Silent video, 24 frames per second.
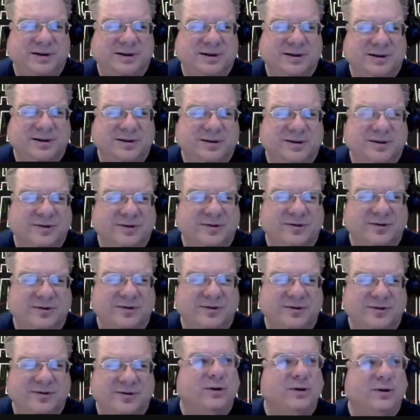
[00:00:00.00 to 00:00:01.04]

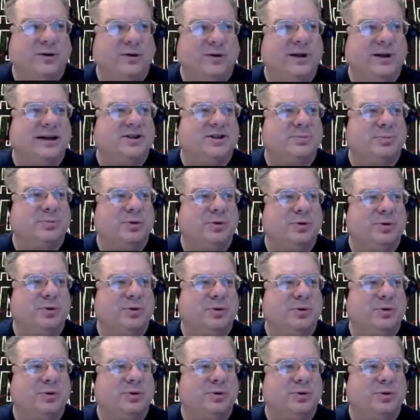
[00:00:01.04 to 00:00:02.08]
Federal
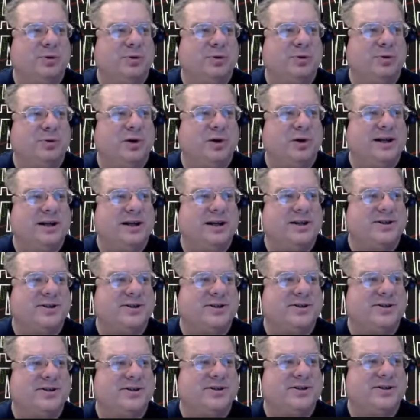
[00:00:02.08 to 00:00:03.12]
Express,
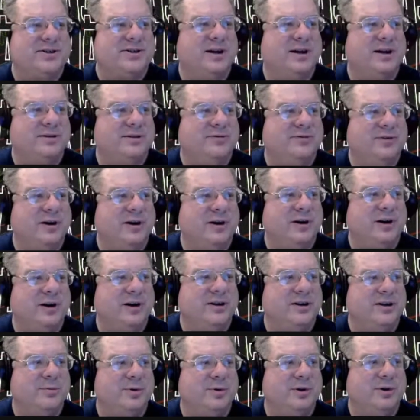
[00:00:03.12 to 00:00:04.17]
very good company,
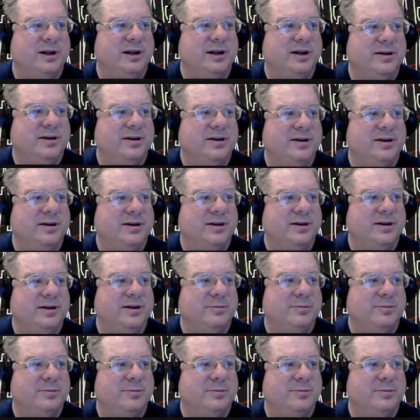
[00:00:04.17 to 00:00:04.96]
but I don't know if